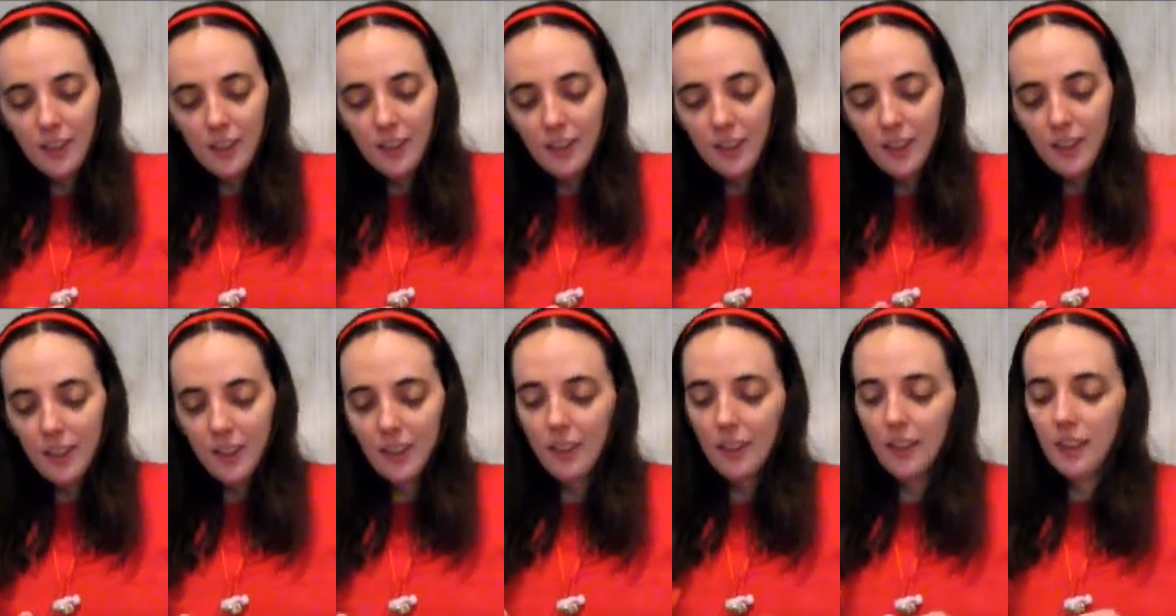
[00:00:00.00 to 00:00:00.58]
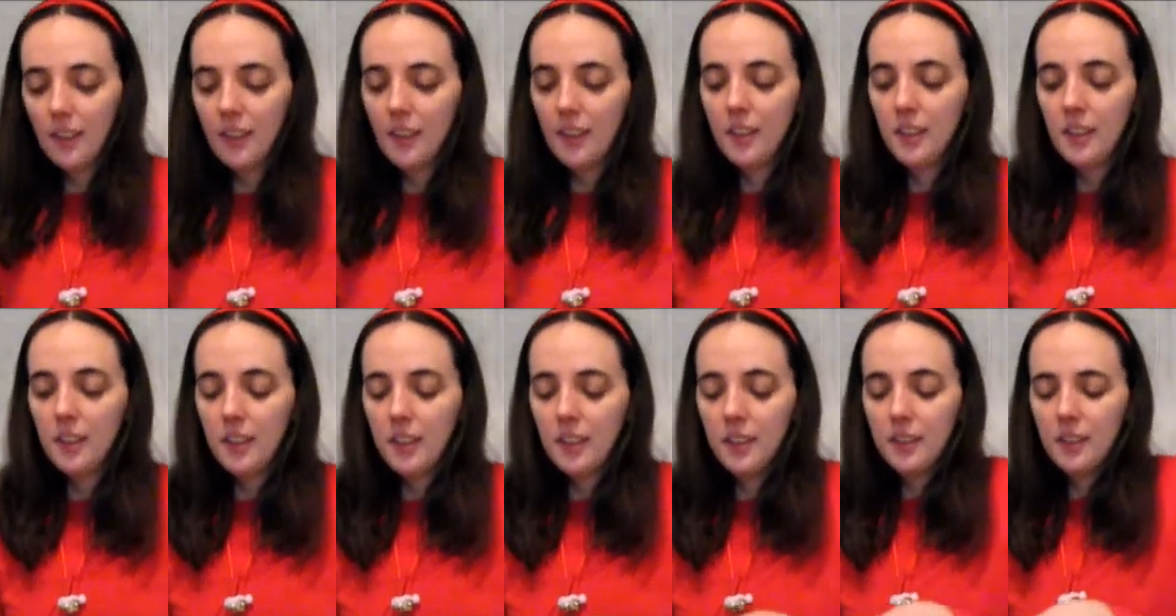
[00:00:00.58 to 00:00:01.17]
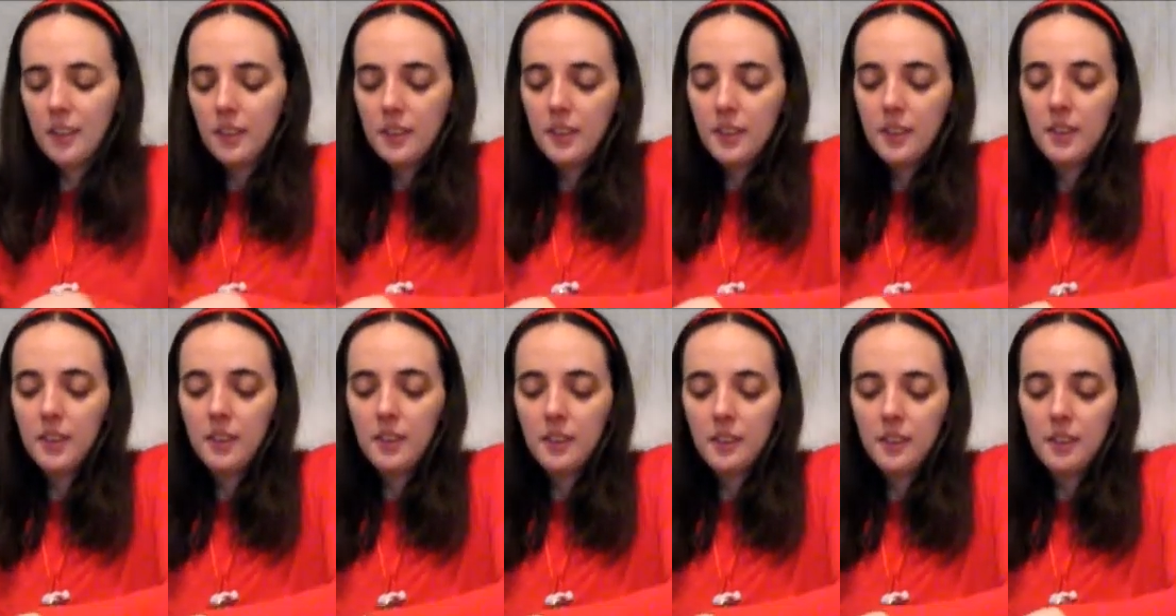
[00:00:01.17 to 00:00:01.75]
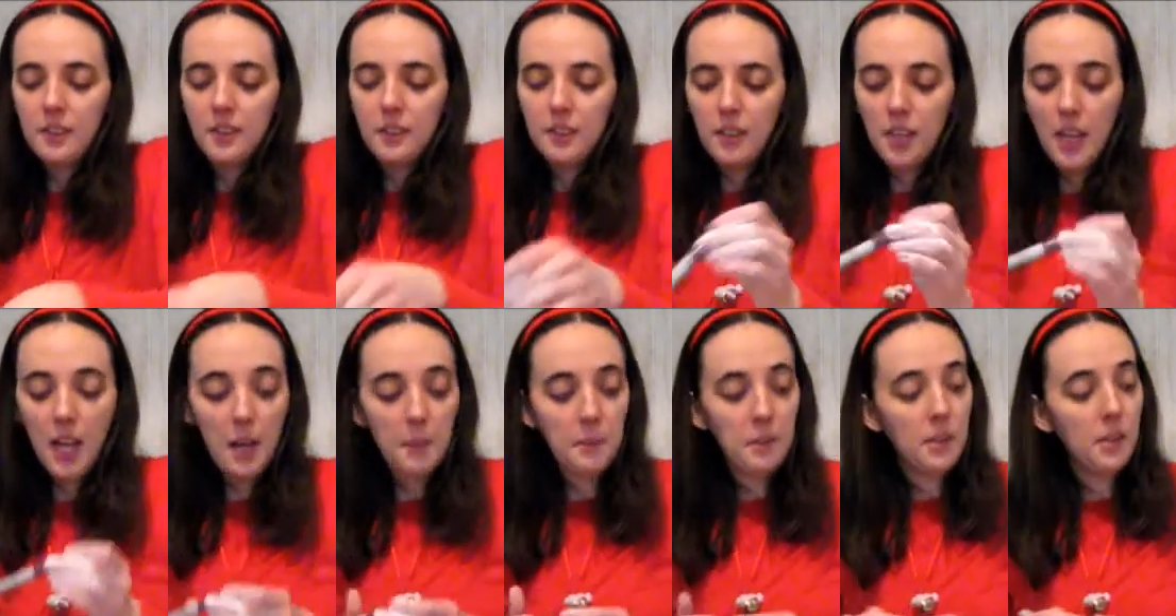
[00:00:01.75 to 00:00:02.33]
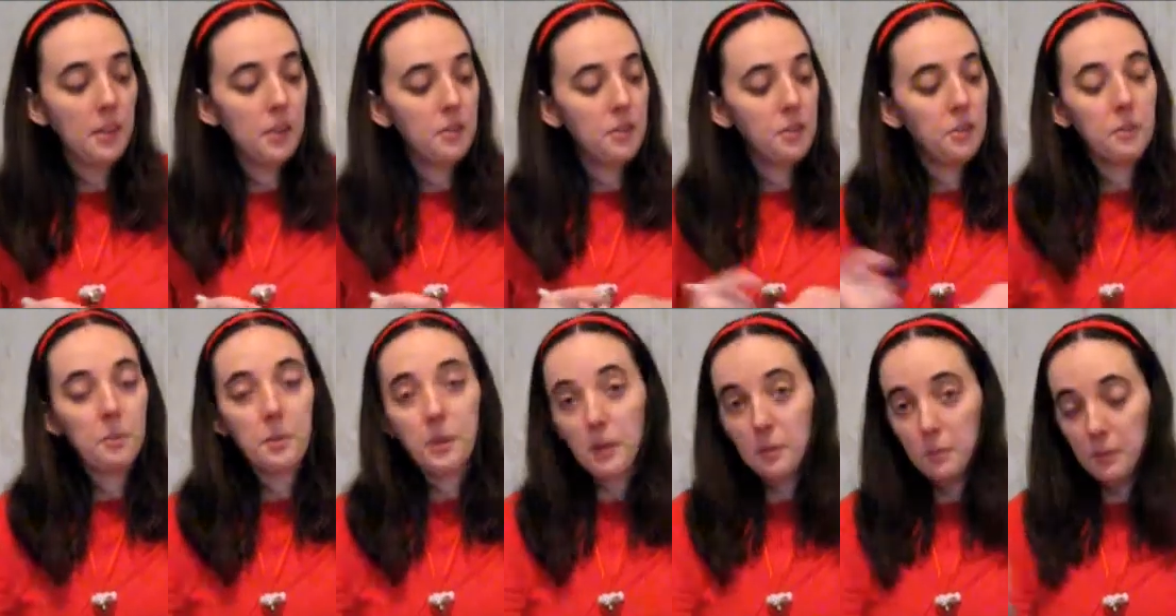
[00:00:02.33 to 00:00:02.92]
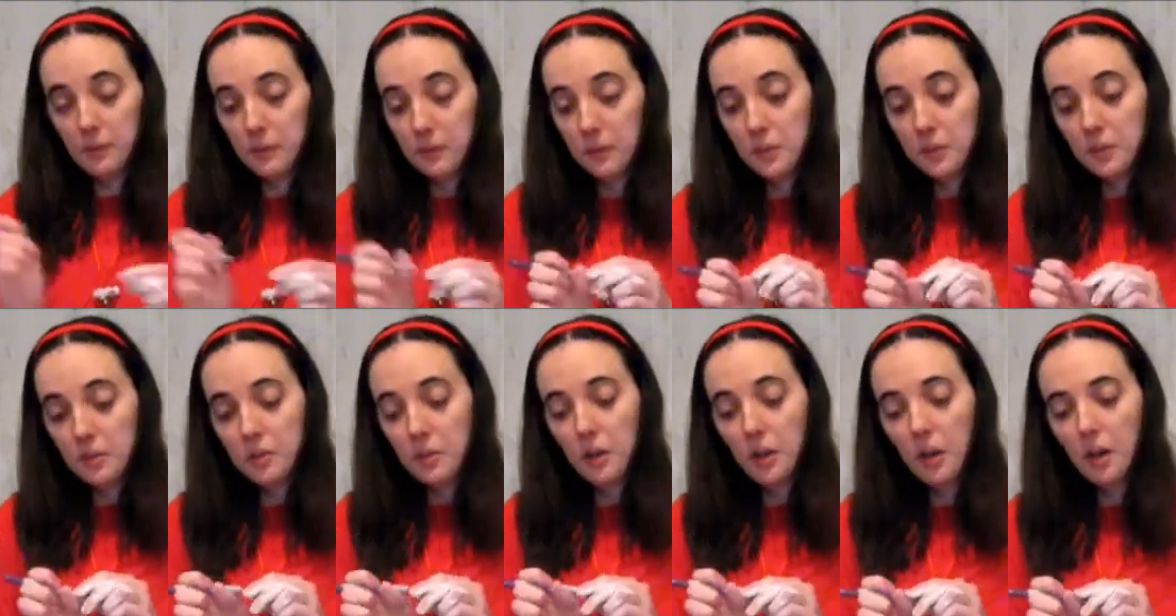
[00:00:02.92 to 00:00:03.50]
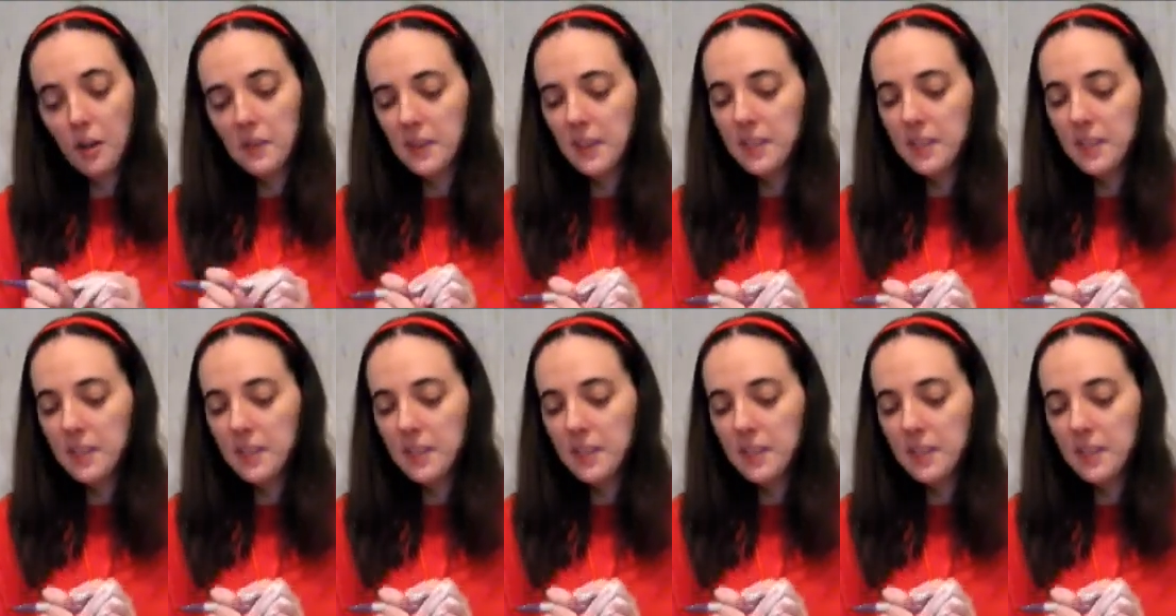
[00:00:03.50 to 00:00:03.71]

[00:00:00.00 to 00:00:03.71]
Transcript: And I'm going to do purple for the scarf.